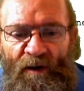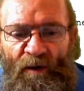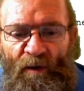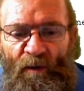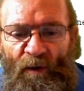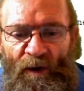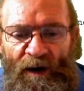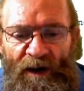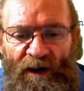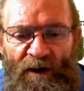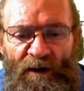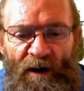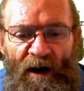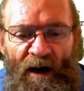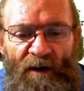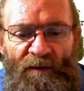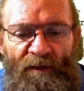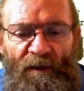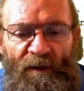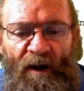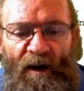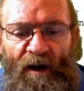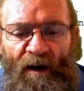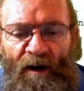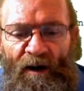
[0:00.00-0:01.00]
where you have
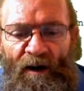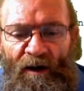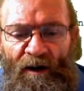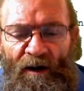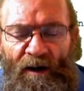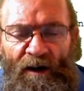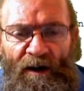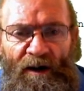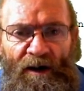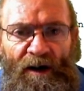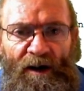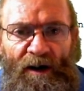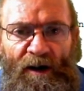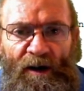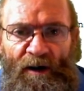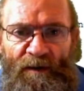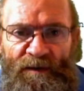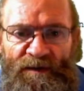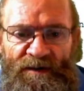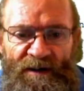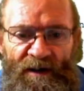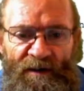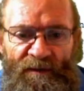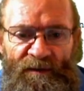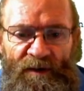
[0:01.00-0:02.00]
a lot
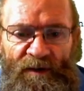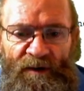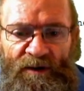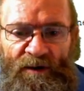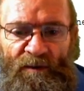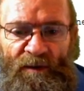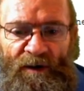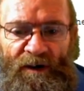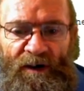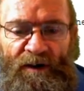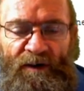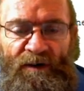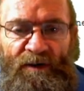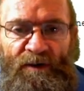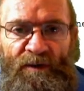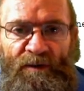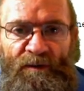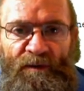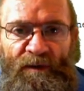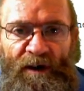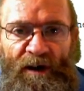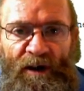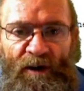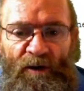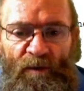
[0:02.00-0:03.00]
of stuff that you want to do
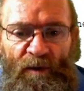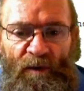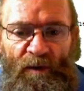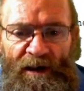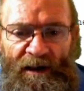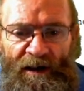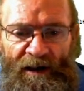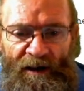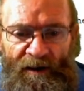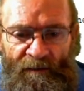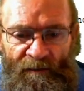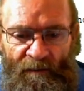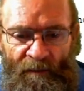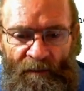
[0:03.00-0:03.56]
very quickly.